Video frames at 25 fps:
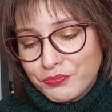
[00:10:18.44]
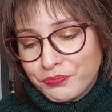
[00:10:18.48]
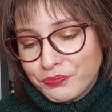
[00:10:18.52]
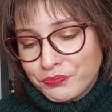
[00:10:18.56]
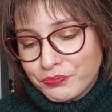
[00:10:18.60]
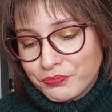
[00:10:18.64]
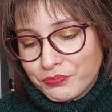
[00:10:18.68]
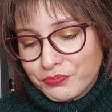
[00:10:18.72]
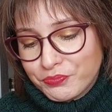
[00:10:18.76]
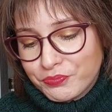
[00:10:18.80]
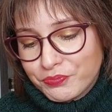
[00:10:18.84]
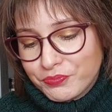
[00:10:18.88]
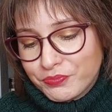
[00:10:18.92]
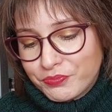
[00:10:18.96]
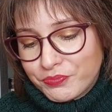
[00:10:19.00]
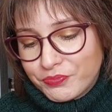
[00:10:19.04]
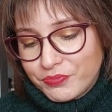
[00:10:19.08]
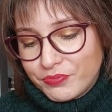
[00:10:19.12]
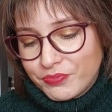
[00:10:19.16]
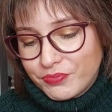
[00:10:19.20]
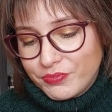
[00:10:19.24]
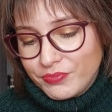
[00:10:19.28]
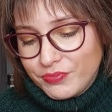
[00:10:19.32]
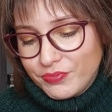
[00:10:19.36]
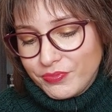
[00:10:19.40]

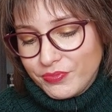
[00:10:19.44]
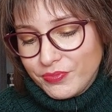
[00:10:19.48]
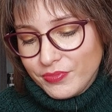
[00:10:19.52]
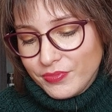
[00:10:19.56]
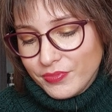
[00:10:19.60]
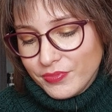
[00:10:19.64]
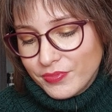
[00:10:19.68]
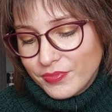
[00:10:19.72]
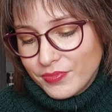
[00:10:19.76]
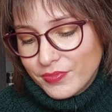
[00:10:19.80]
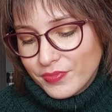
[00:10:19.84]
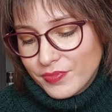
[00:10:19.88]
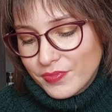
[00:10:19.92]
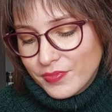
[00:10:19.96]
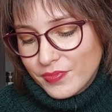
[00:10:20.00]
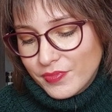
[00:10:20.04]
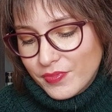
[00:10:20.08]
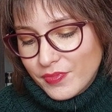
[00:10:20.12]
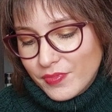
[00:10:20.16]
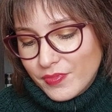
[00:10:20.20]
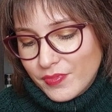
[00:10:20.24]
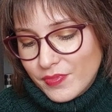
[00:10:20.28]
Nobody speaks.